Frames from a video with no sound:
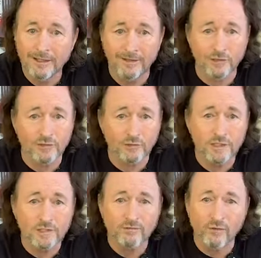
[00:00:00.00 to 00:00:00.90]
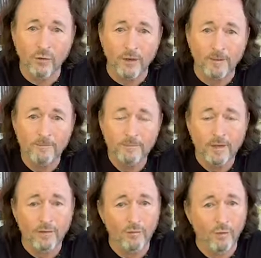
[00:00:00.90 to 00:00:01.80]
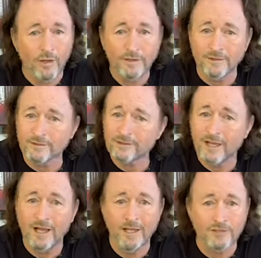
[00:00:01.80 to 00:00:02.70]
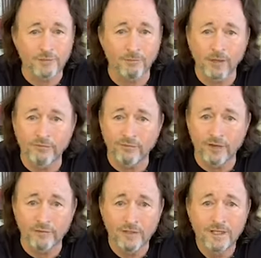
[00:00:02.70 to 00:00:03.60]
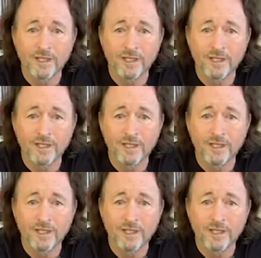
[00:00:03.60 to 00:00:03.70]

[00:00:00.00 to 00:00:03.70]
There's a reason for it. One, tons of blood flow.